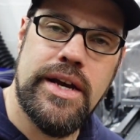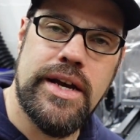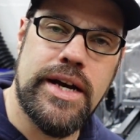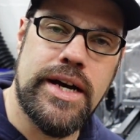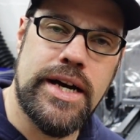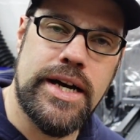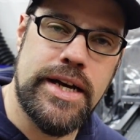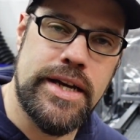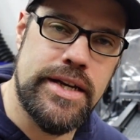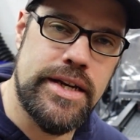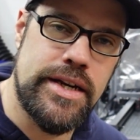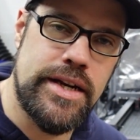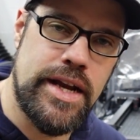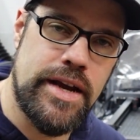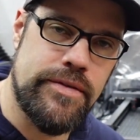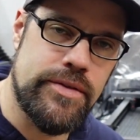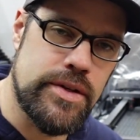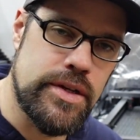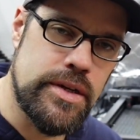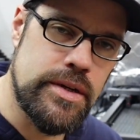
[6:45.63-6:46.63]
Uh, I didn't
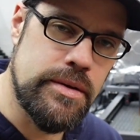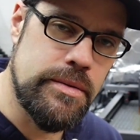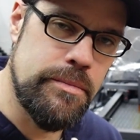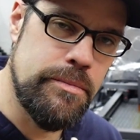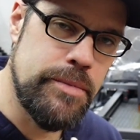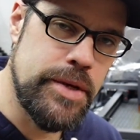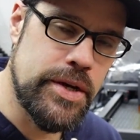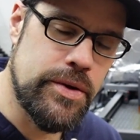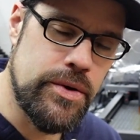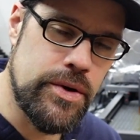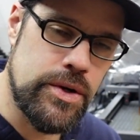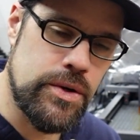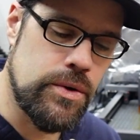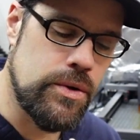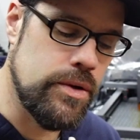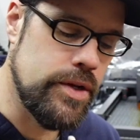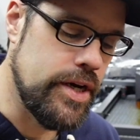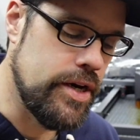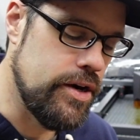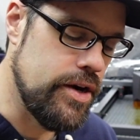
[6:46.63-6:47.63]
have to be out in a
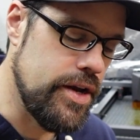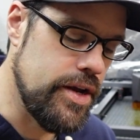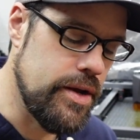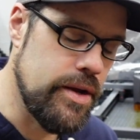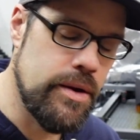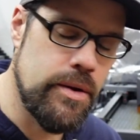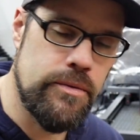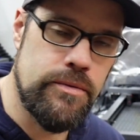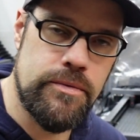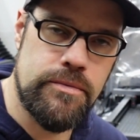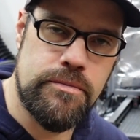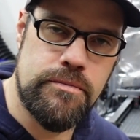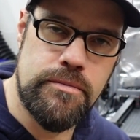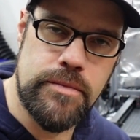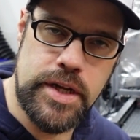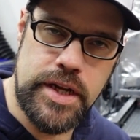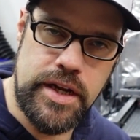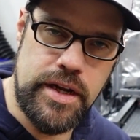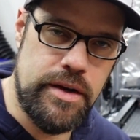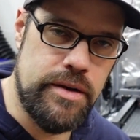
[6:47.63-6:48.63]
cold area
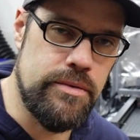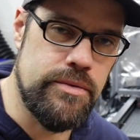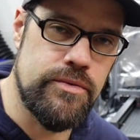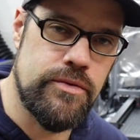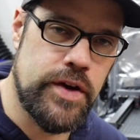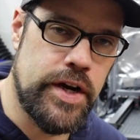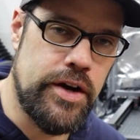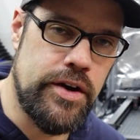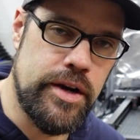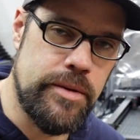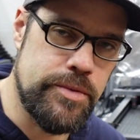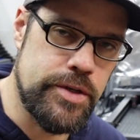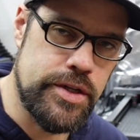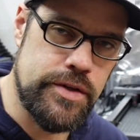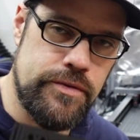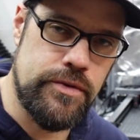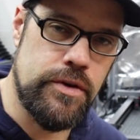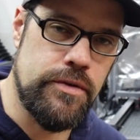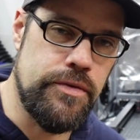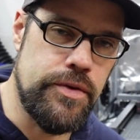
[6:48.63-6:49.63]
and fire it up
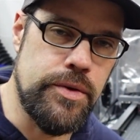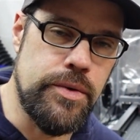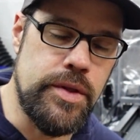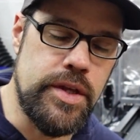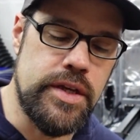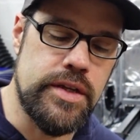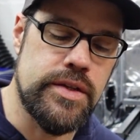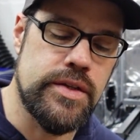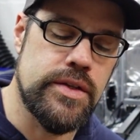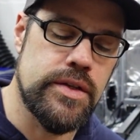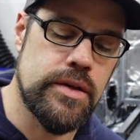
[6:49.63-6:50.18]
just for a few of these.